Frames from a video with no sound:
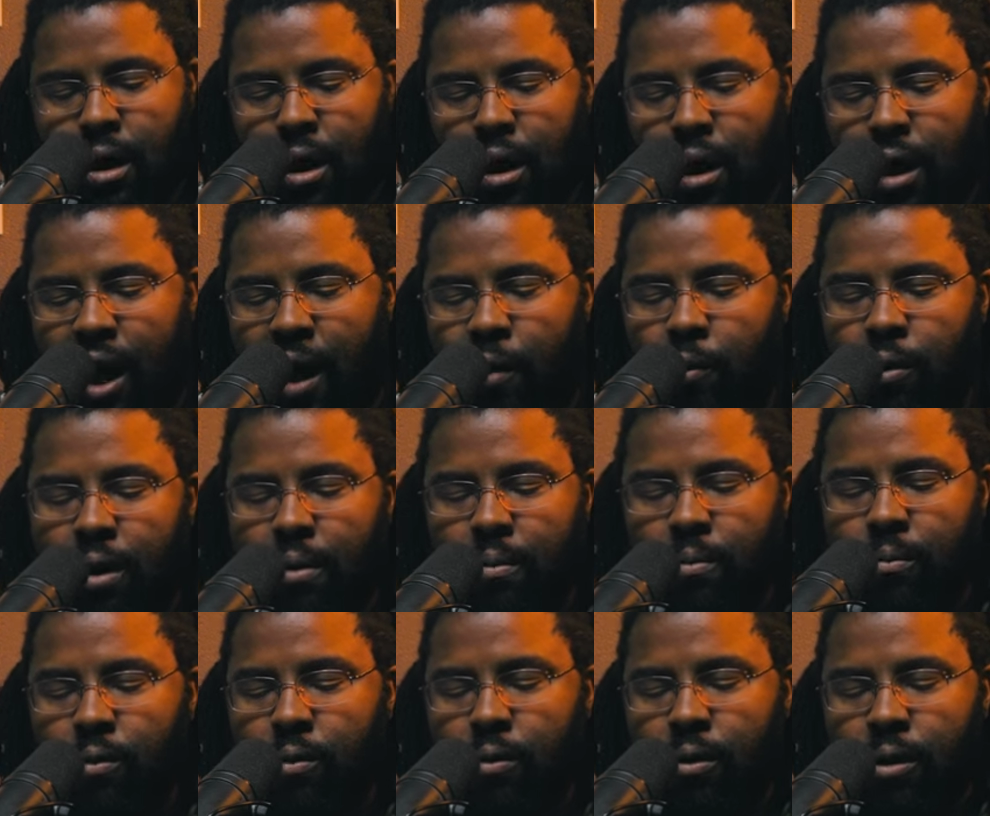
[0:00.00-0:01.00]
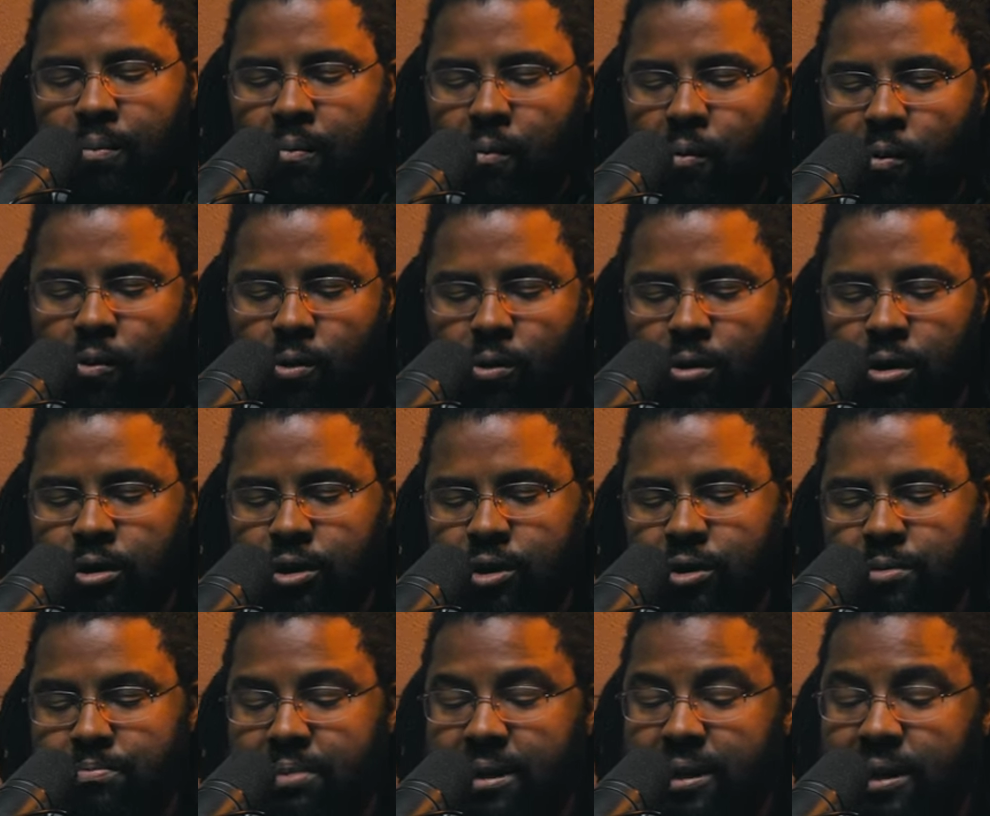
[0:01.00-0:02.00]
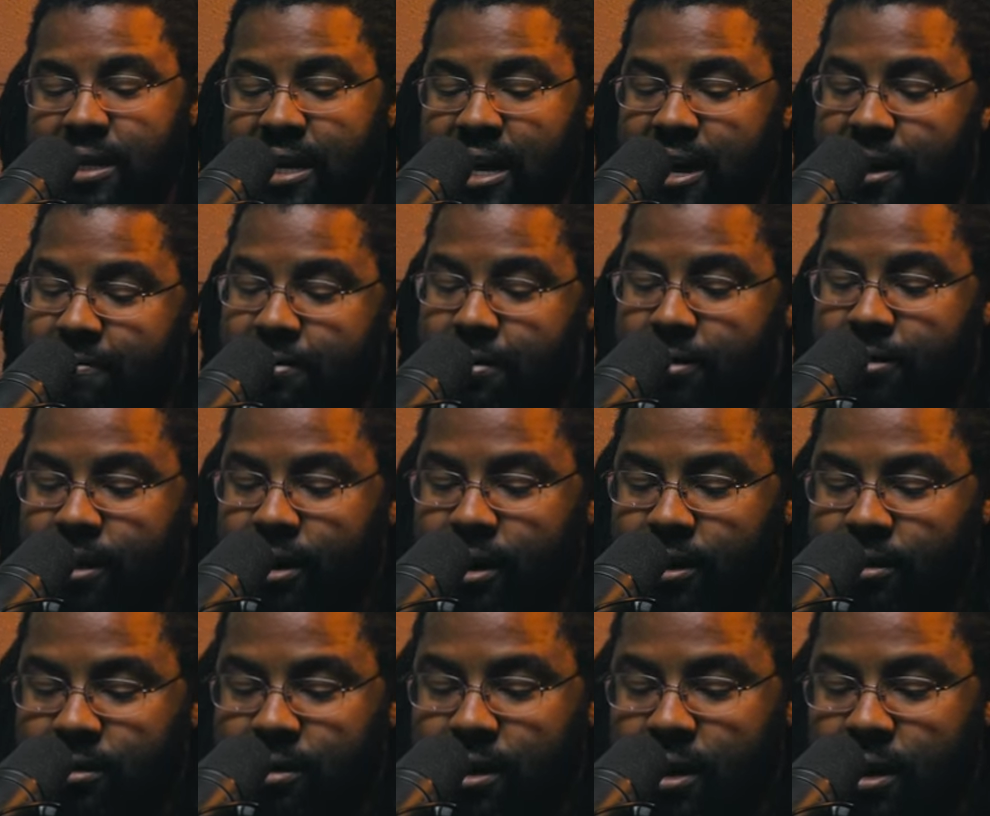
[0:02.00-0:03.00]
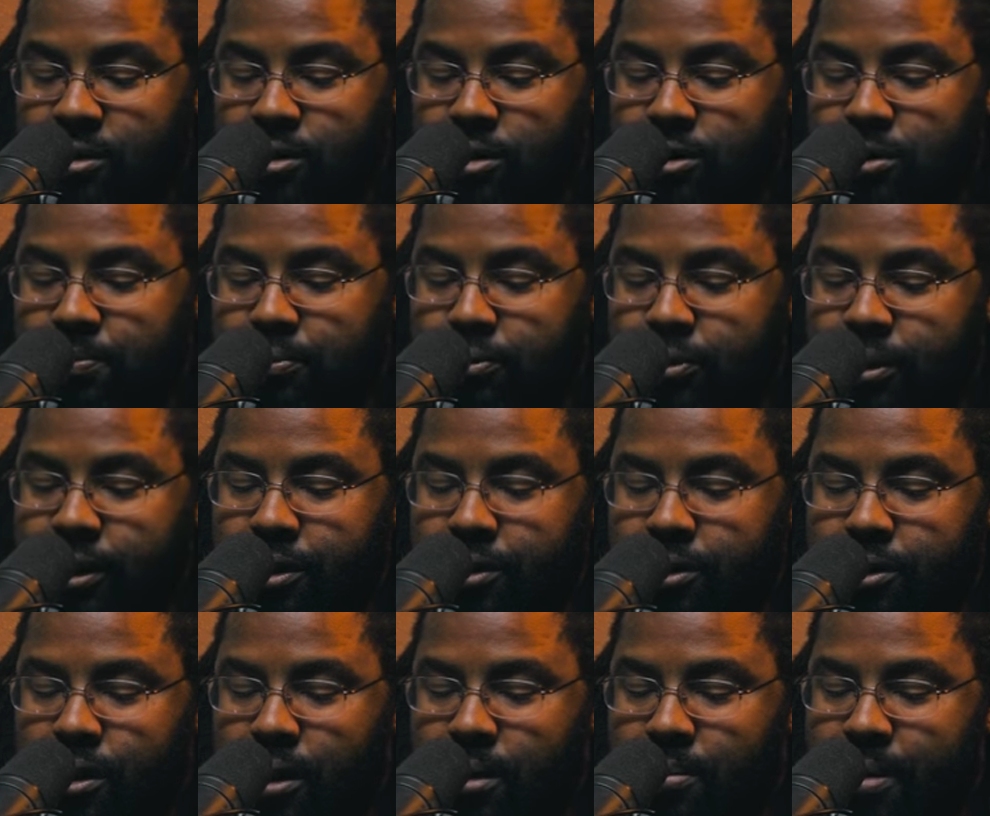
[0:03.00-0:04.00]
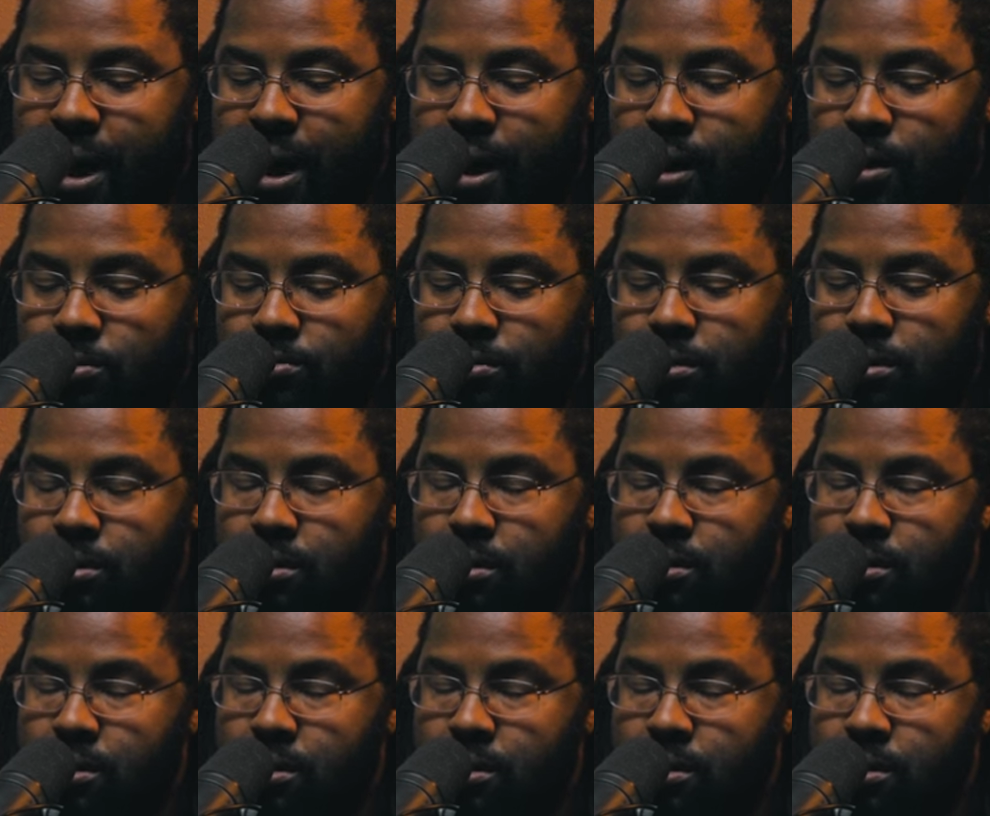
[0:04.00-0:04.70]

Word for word: I want more and more to believe the things that I just preached about